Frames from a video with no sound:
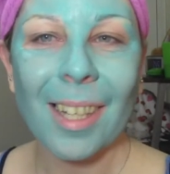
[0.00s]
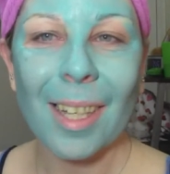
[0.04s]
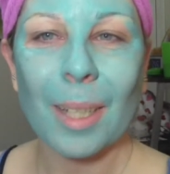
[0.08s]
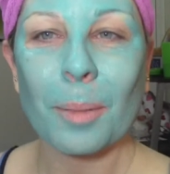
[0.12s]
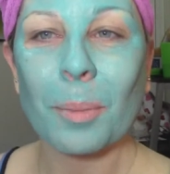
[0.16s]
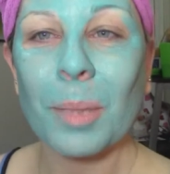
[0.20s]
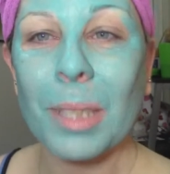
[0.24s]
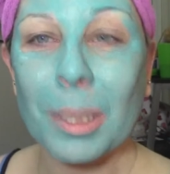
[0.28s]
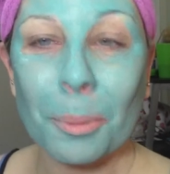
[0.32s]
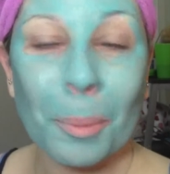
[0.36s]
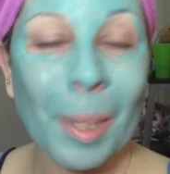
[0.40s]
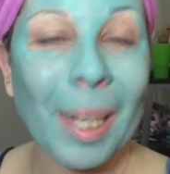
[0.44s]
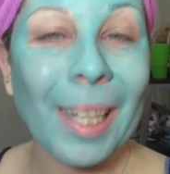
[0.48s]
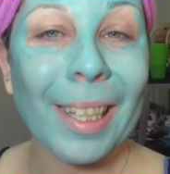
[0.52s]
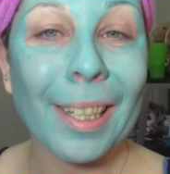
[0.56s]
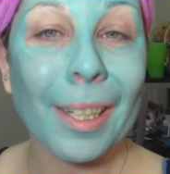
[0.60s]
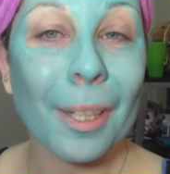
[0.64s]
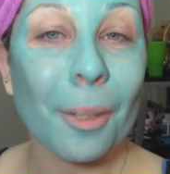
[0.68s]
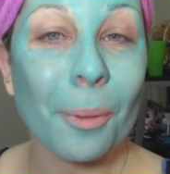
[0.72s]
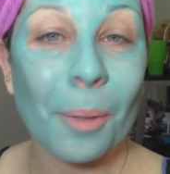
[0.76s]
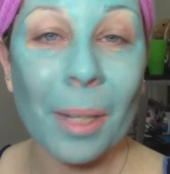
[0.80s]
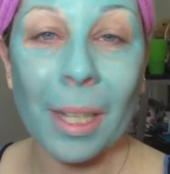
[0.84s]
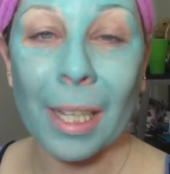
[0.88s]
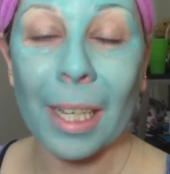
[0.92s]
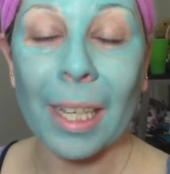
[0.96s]
I'm
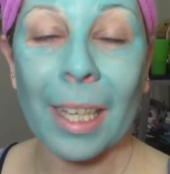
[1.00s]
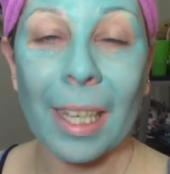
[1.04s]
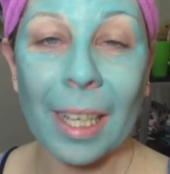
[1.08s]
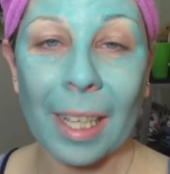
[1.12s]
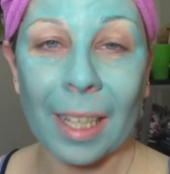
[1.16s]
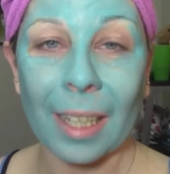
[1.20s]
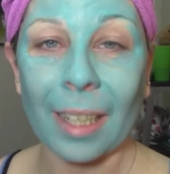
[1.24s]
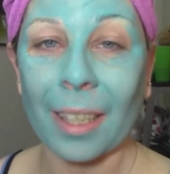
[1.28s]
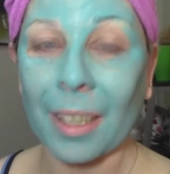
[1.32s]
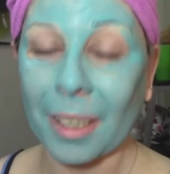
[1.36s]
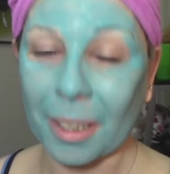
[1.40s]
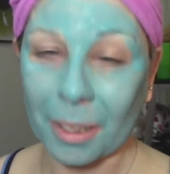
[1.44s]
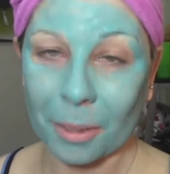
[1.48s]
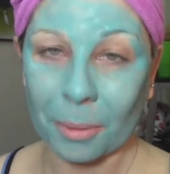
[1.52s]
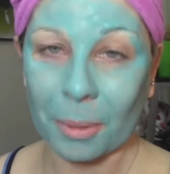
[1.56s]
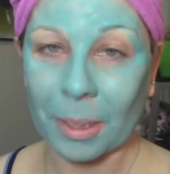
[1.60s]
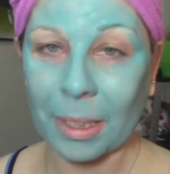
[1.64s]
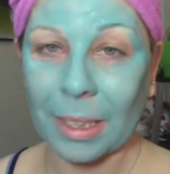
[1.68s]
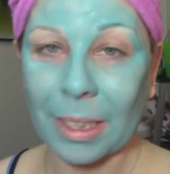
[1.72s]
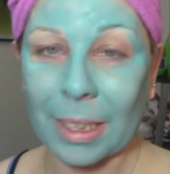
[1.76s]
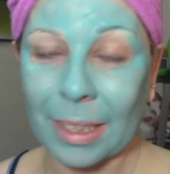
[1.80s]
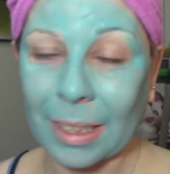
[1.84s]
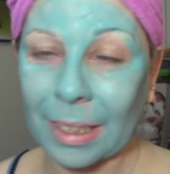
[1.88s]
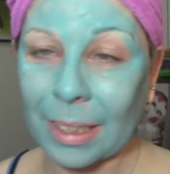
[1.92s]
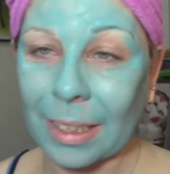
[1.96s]
smiling while I can because
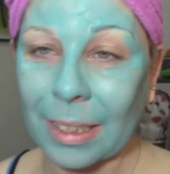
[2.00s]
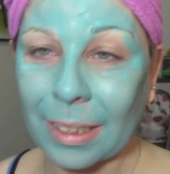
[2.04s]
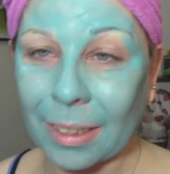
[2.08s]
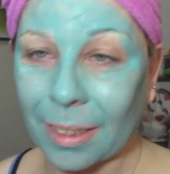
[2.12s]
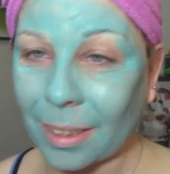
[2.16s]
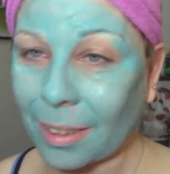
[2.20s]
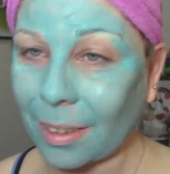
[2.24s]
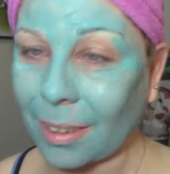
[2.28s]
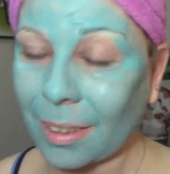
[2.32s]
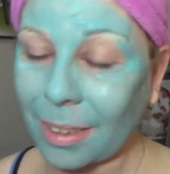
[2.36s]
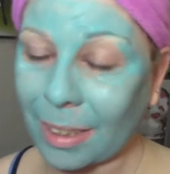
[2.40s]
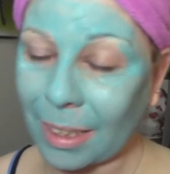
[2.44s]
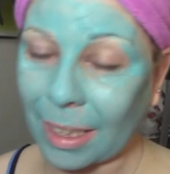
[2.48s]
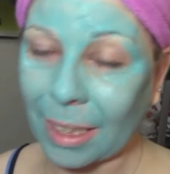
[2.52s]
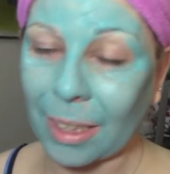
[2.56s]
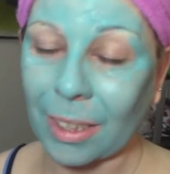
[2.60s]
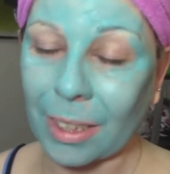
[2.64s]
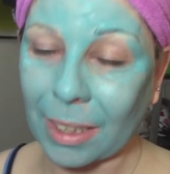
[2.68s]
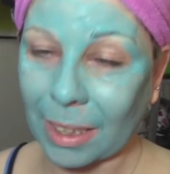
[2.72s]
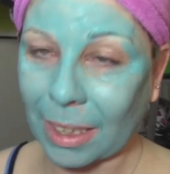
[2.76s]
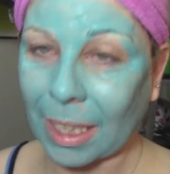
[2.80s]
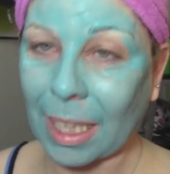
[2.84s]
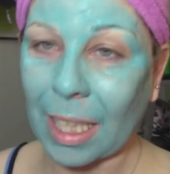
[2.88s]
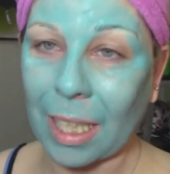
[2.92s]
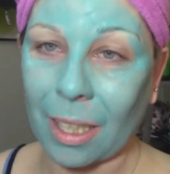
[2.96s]
once this
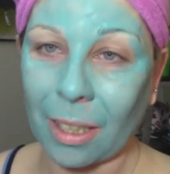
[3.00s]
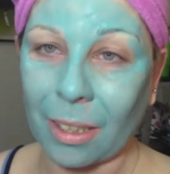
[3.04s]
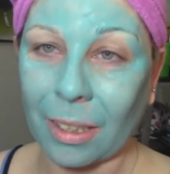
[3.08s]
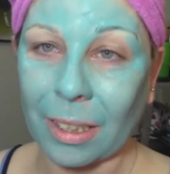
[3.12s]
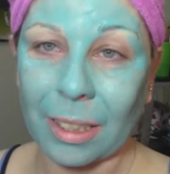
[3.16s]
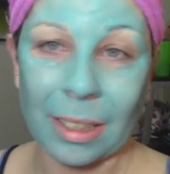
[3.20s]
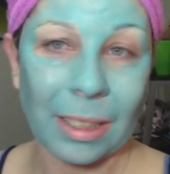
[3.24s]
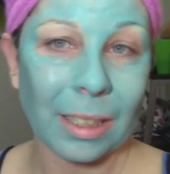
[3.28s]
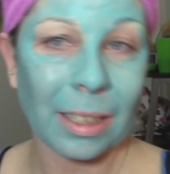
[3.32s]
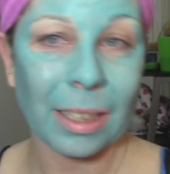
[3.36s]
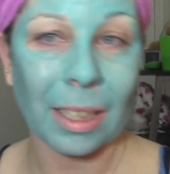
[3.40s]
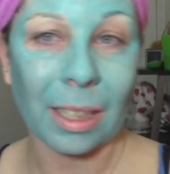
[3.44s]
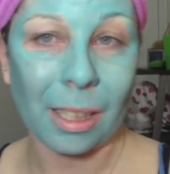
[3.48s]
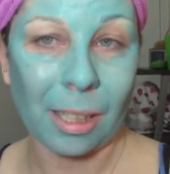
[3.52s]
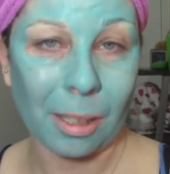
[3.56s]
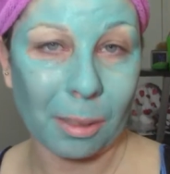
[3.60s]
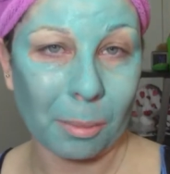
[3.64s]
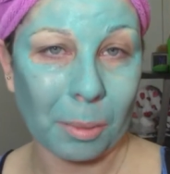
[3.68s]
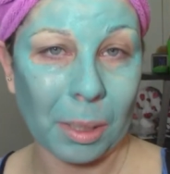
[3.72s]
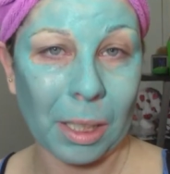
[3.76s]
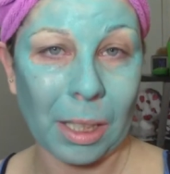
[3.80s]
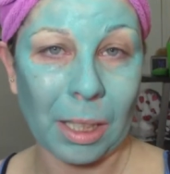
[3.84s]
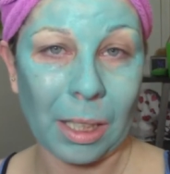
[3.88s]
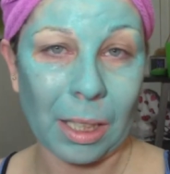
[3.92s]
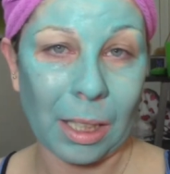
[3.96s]
settles down, it's going to
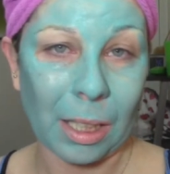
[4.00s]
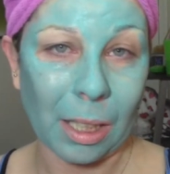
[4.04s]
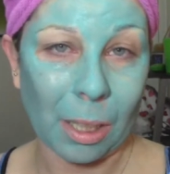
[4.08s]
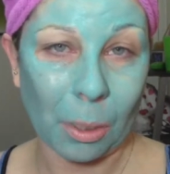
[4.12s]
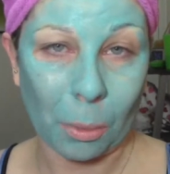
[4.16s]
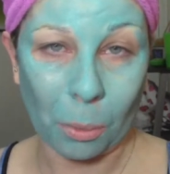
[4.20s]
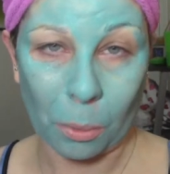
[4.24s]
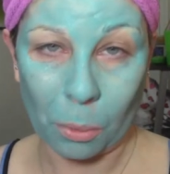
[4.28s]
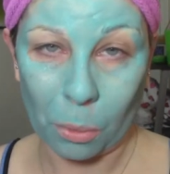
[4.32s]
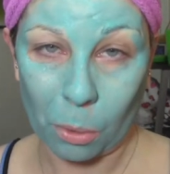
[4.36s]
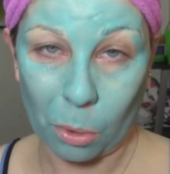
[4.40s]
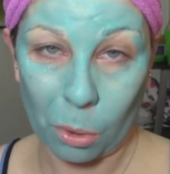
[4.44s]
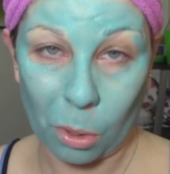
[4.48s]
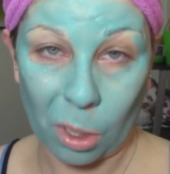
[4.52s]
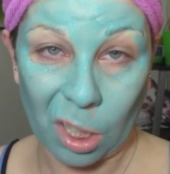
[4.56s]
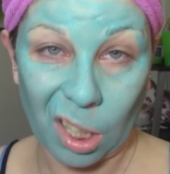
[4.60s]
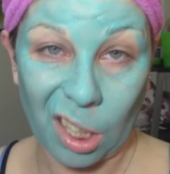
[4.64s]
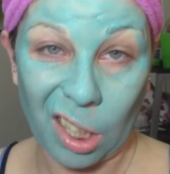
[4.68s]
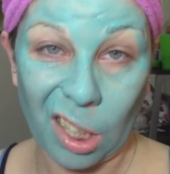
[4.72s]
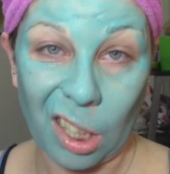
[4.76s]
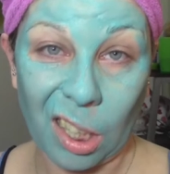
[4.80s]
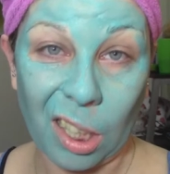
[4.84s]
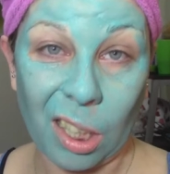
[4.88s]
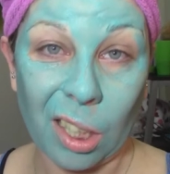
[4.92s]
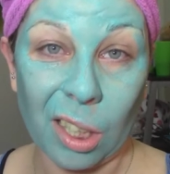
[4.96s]
be
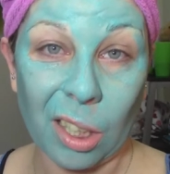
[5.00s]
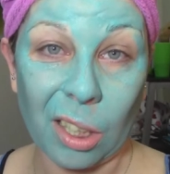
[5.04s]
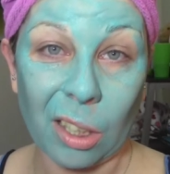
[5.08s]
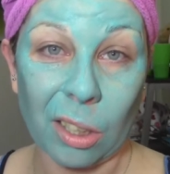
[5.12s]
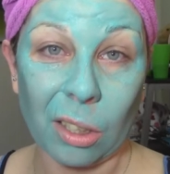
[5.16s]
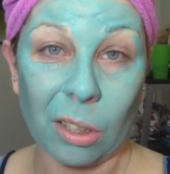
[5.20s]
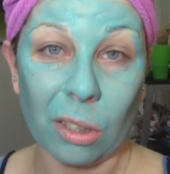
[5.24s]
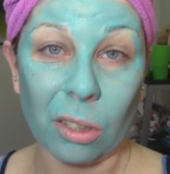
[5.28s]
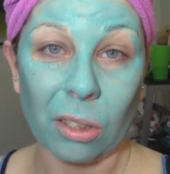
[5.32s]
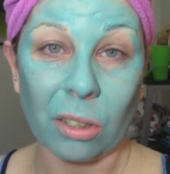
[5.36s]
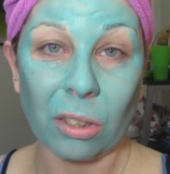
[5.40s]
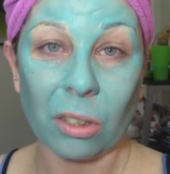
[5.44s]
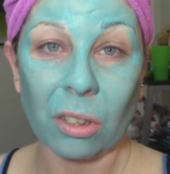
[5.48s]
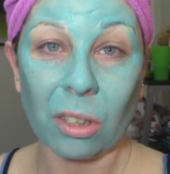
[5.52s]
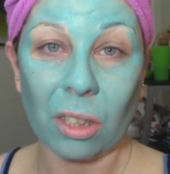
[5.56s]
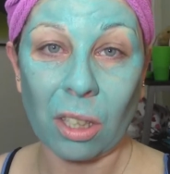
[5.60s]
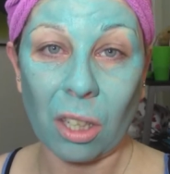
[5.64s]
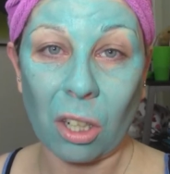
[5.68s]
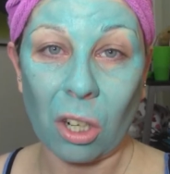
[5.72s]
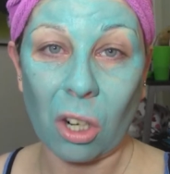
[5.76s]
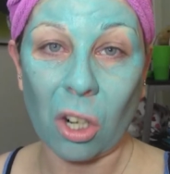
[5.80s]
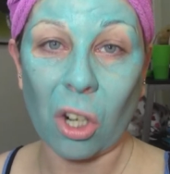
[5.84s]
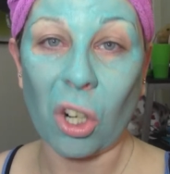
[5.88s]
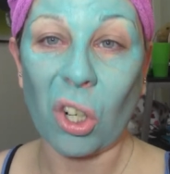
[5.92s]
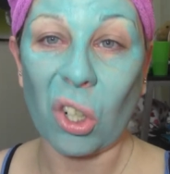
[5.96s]
real
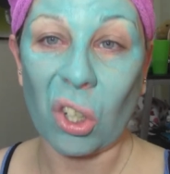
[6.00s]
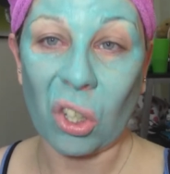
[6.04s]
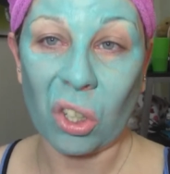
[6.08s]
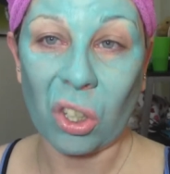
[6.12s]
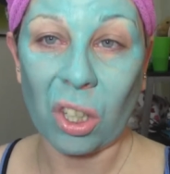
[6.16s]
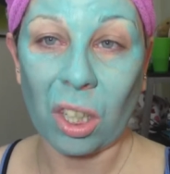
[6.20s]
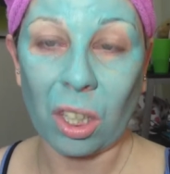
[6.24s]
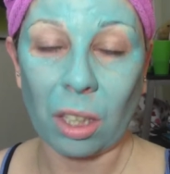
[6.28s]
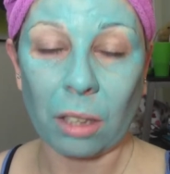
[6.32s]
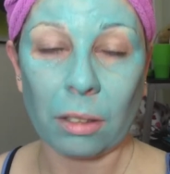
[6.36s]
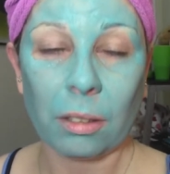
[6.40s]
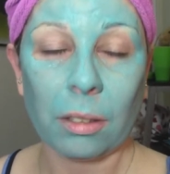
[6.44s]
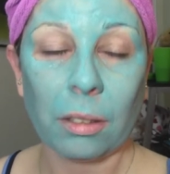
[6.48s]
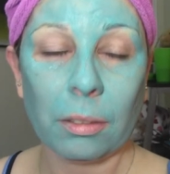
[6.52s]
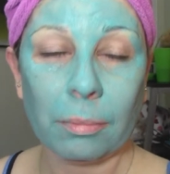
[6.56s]
hard.